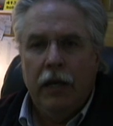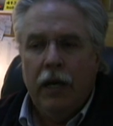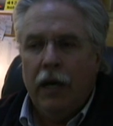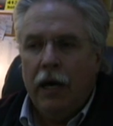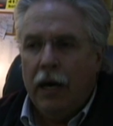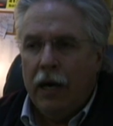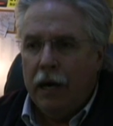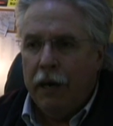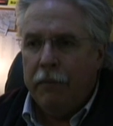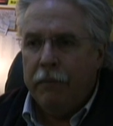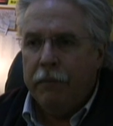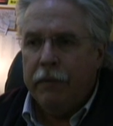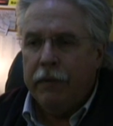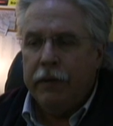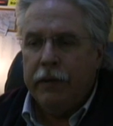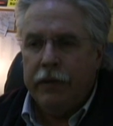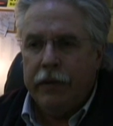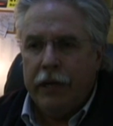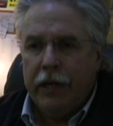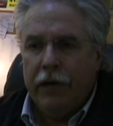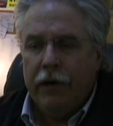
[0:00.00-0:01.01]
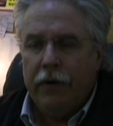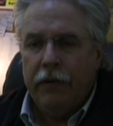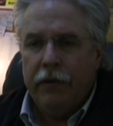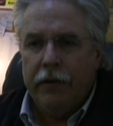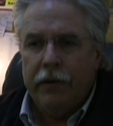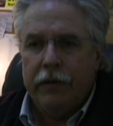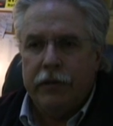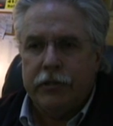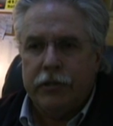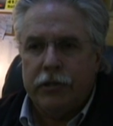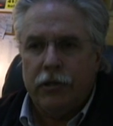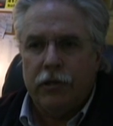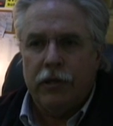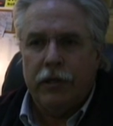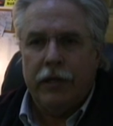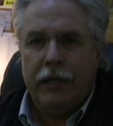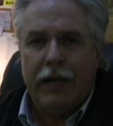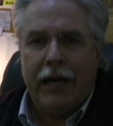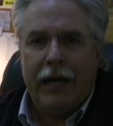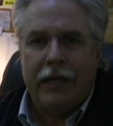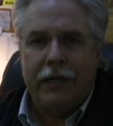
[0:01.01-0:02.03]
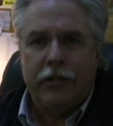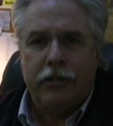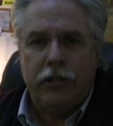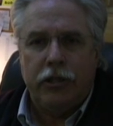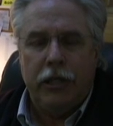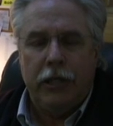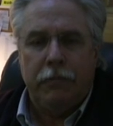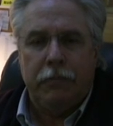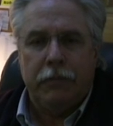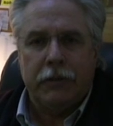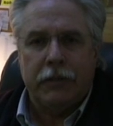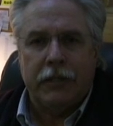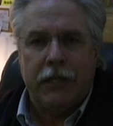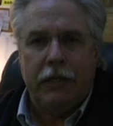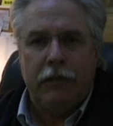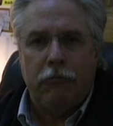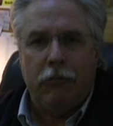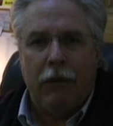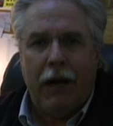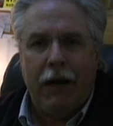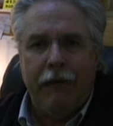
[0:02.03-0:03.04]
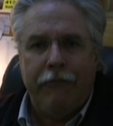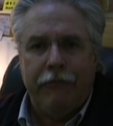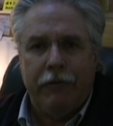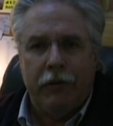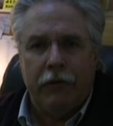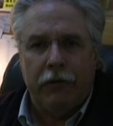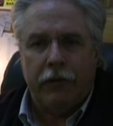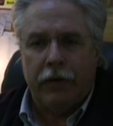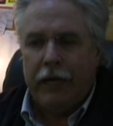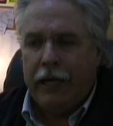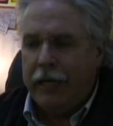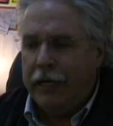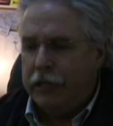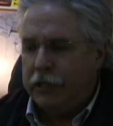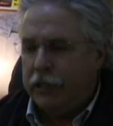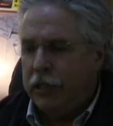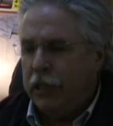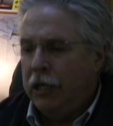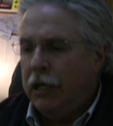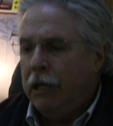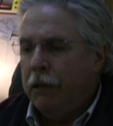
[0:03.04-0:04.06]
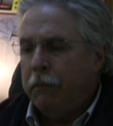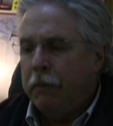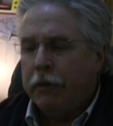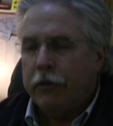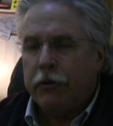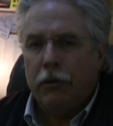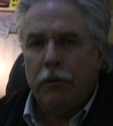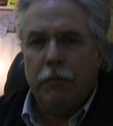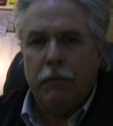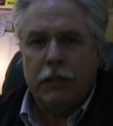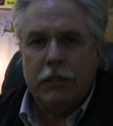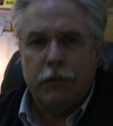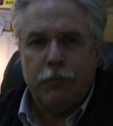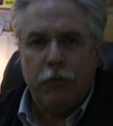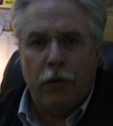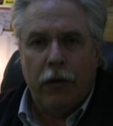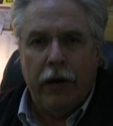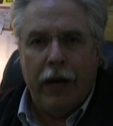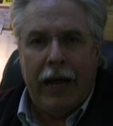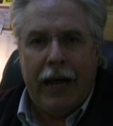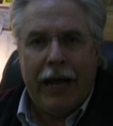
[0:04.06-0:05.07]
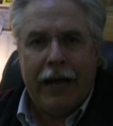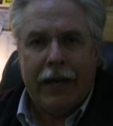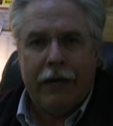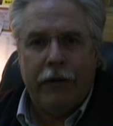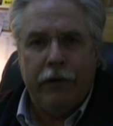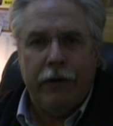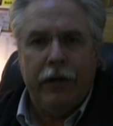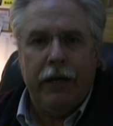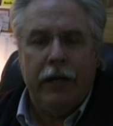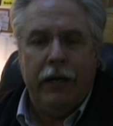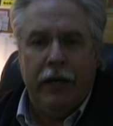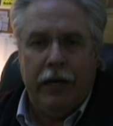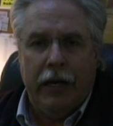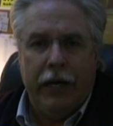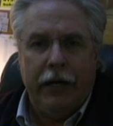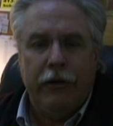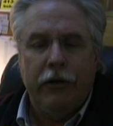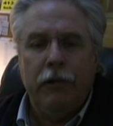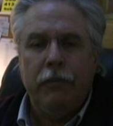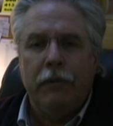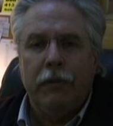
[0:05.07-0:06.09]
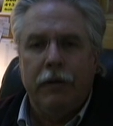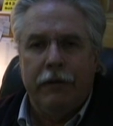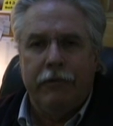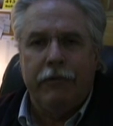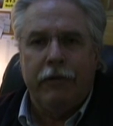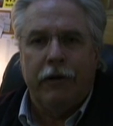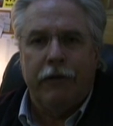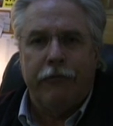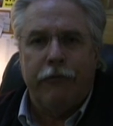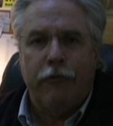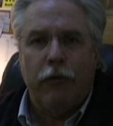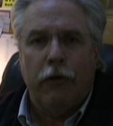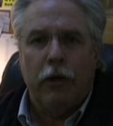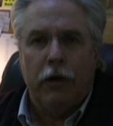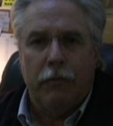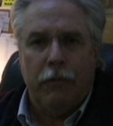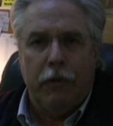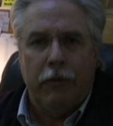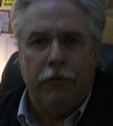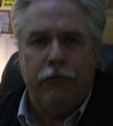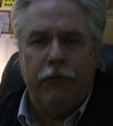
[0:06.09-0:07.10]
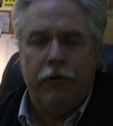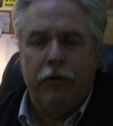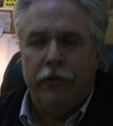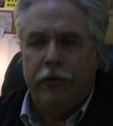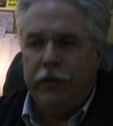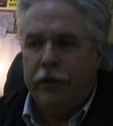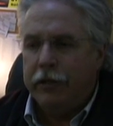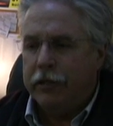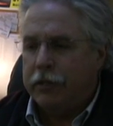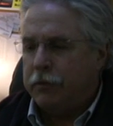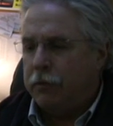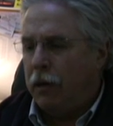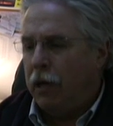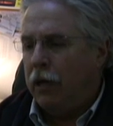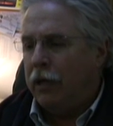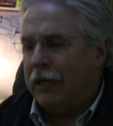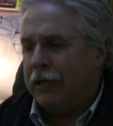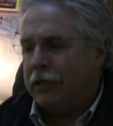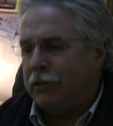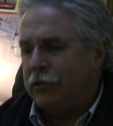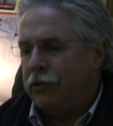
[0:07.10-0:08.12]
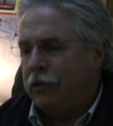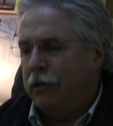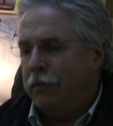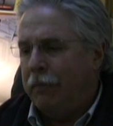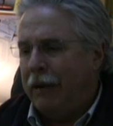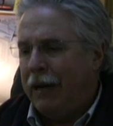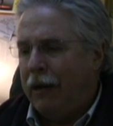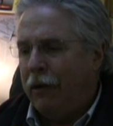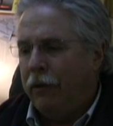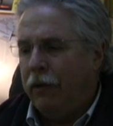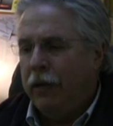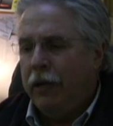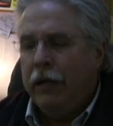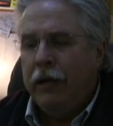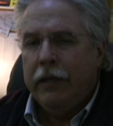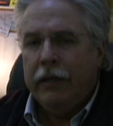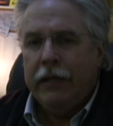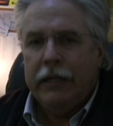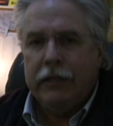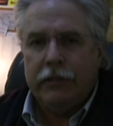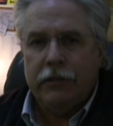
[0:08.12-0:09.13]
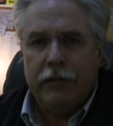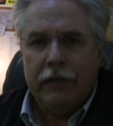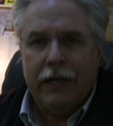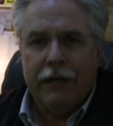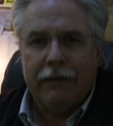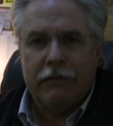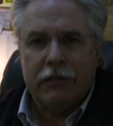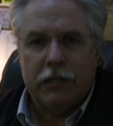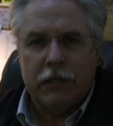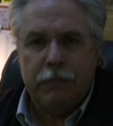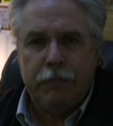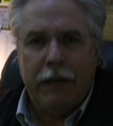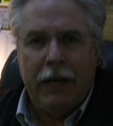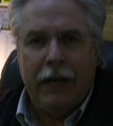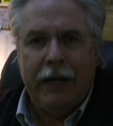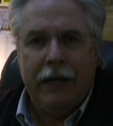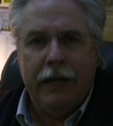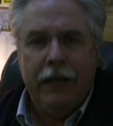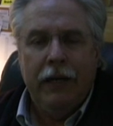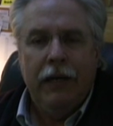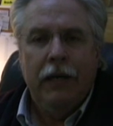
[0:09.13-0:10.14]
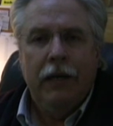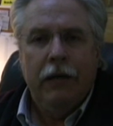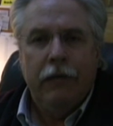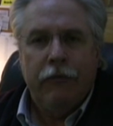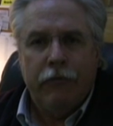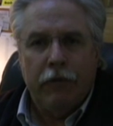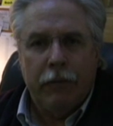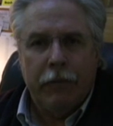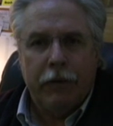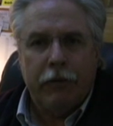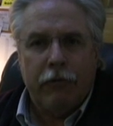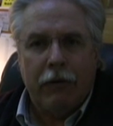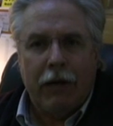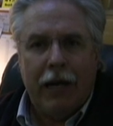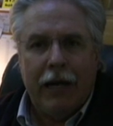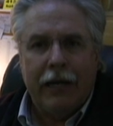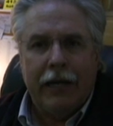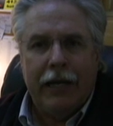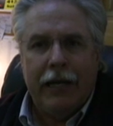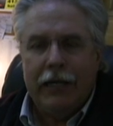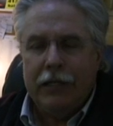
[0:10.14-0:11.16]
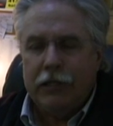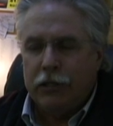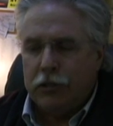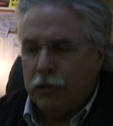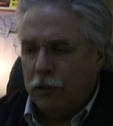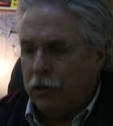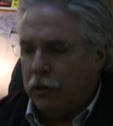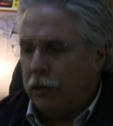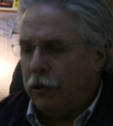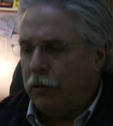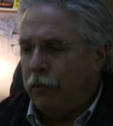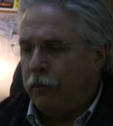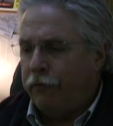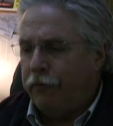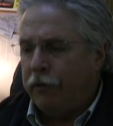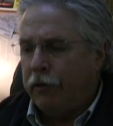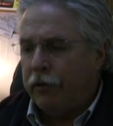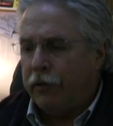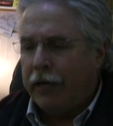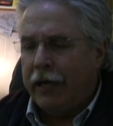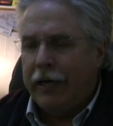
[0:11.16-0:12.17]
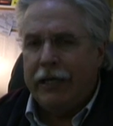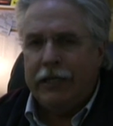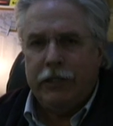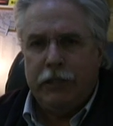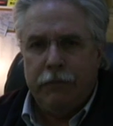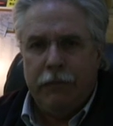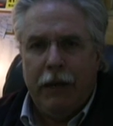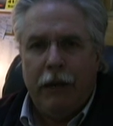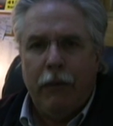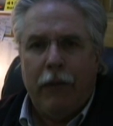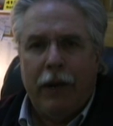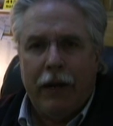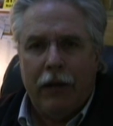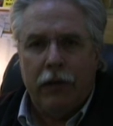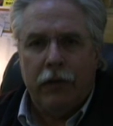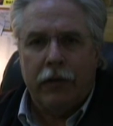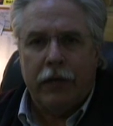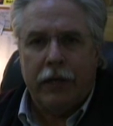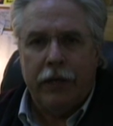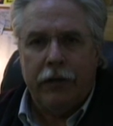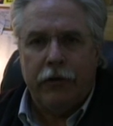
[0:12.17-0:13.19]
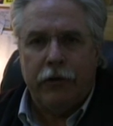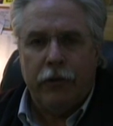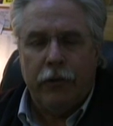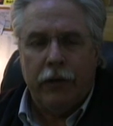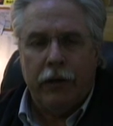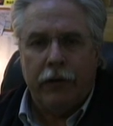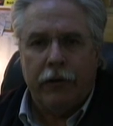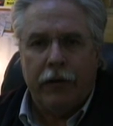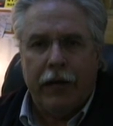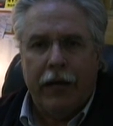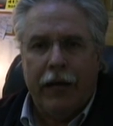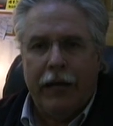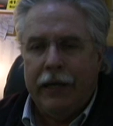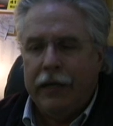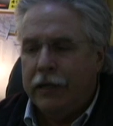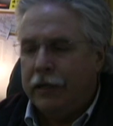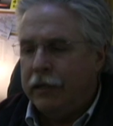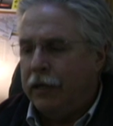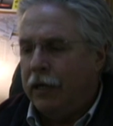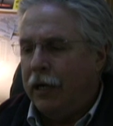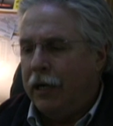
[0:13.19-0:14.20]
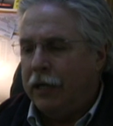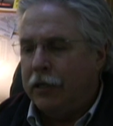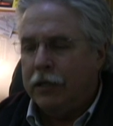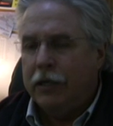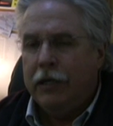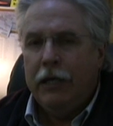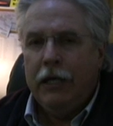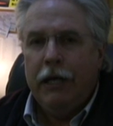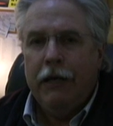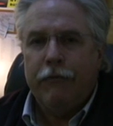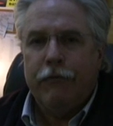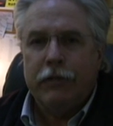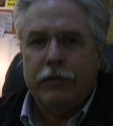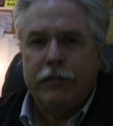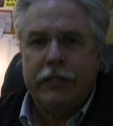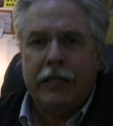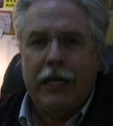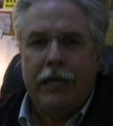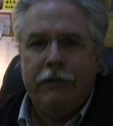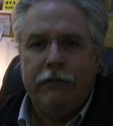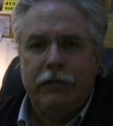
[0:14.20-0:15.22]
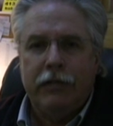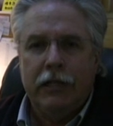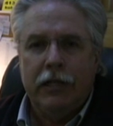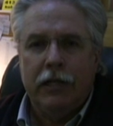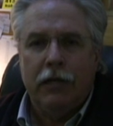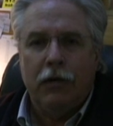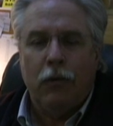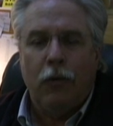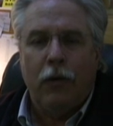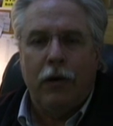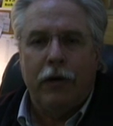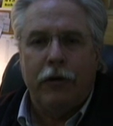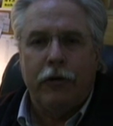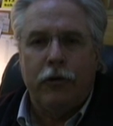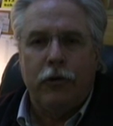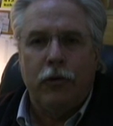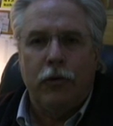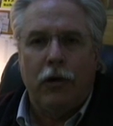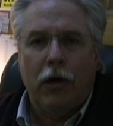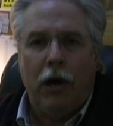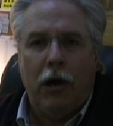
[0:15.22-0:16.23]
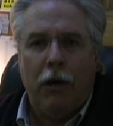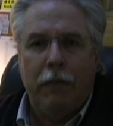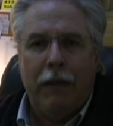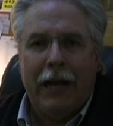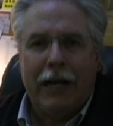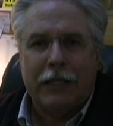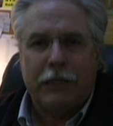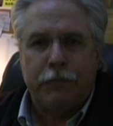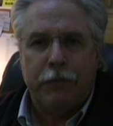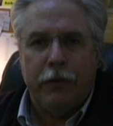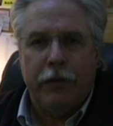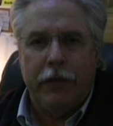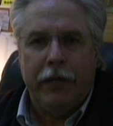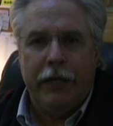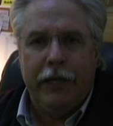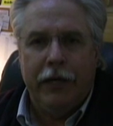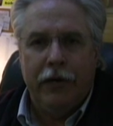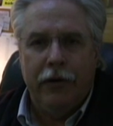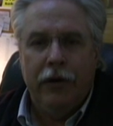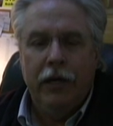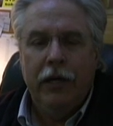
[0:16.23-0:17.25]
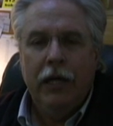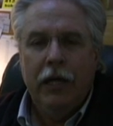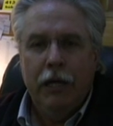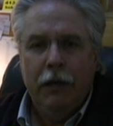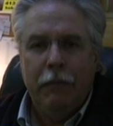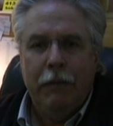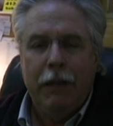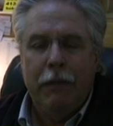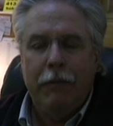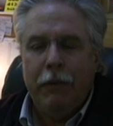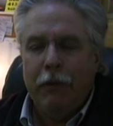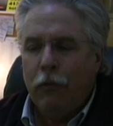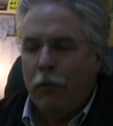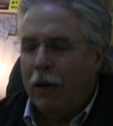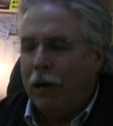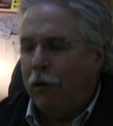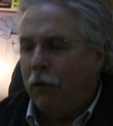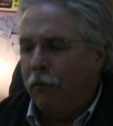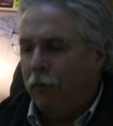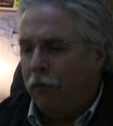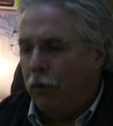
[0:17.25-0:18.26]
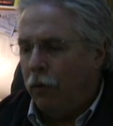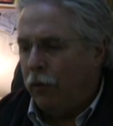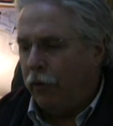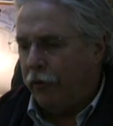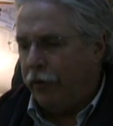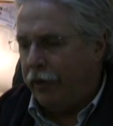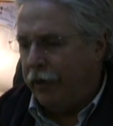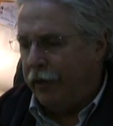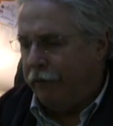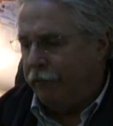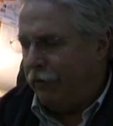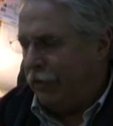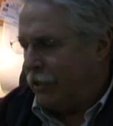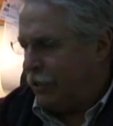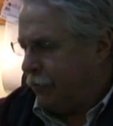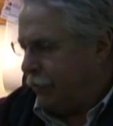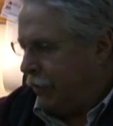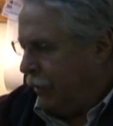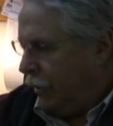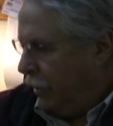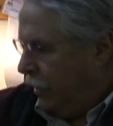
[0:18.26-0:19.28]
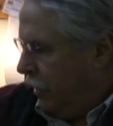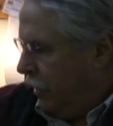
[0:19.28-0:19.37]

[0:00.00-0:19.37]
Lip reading: They're certainly not as cheap as a dry filled gauge, but they're much more accurate, and I do believe they're affordable for the small extra amount that you'd have to spend from a dry gauge to a liquid filled gauge. You may want to look into it, okay? If it saves you 1 or 2 callbacks per year, it may be well worth the investment.